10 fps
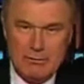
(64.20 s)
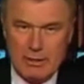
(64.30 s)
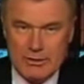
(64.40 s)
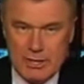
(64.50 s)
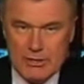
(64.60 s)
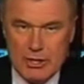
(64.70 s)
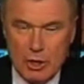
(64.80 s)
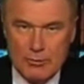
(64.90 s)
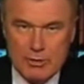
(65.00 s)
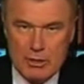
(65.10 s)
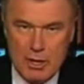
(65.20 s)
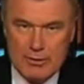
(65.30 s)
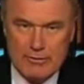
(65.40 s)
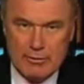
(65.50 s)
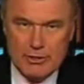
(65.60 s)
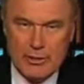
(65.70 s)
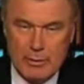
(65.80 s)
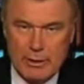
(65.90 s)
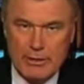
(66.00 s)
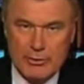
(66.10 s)
Wright says he hopes the
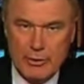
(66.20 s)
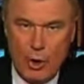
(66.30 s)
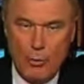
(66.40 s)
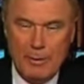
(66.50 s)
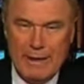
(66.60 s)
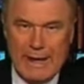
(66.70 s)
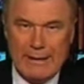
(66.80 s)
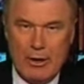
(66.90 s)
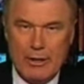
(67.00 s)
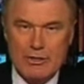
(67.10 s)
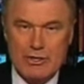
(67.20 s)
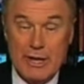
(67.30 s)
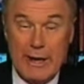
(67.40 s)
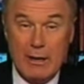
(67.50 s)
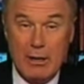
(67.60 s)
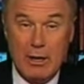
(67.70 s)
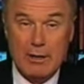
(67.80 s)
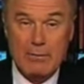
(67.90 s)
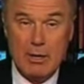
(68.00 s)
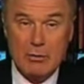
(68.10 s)
controversy will lead to an open and honest
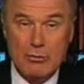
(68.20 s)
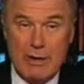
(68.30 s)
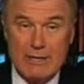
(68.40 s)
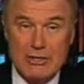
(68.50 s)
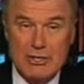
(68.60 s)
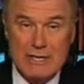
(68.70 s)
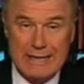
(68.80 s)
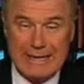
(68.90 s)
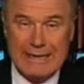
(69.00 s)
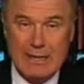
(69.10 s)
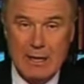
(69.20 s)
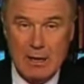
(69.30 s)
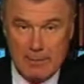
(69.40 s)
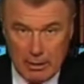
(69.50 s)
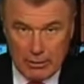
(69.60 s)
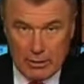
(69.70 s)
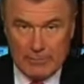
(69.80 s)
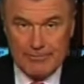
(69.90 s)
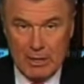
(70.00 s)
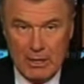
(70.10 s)
dialogue about race in America.